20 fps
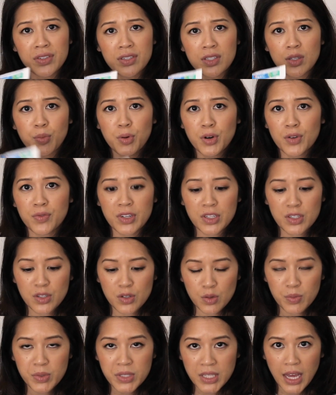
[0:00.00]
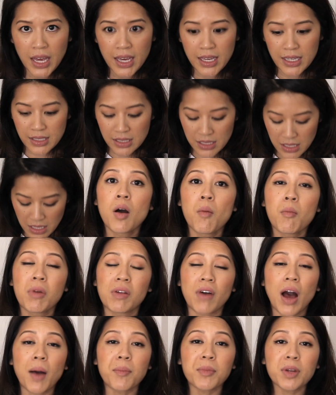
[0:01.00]
this is the perfect tube size.
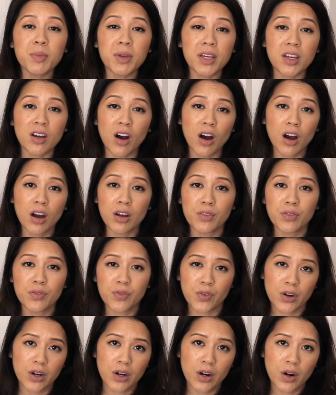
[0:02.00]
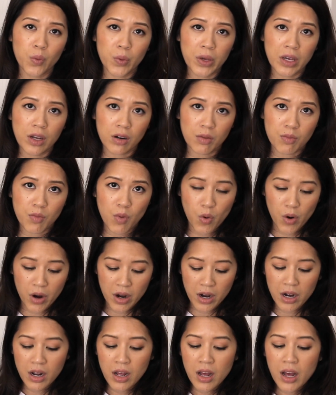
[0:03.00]
But if I'm gonna be gone for a week or
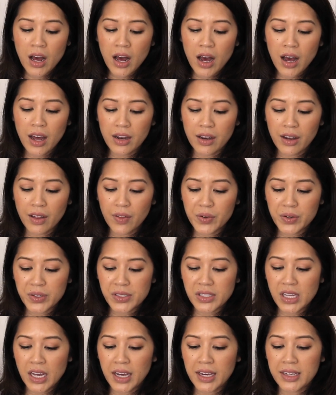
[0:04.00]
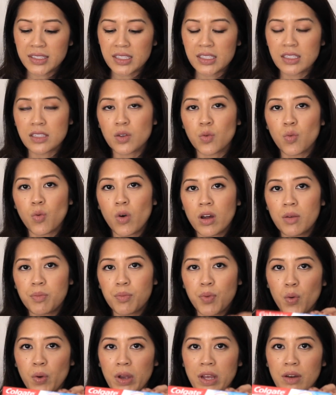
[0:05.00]
more, another size is the
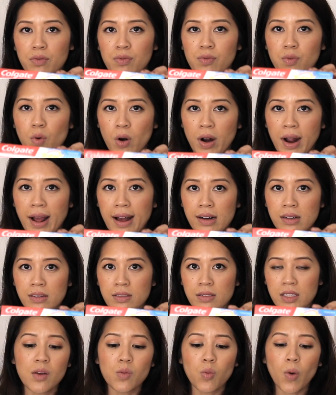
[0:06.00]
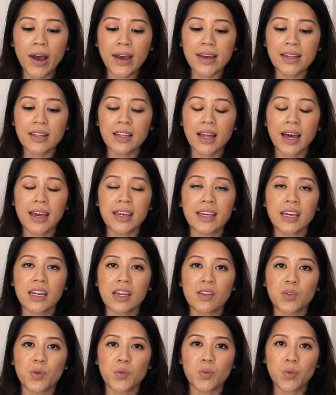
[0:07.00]
1.4 ounce. And why I like
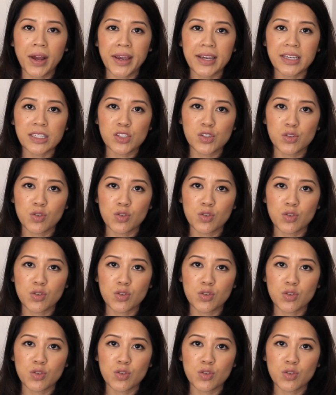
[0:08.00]
getting the right